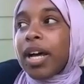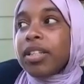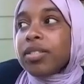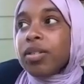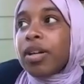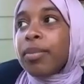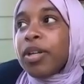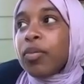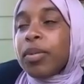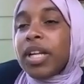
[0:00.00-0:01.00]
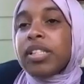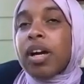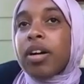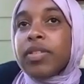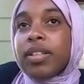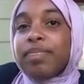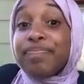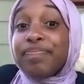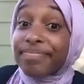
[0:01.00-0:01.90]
out of high school, coming a woman, it's often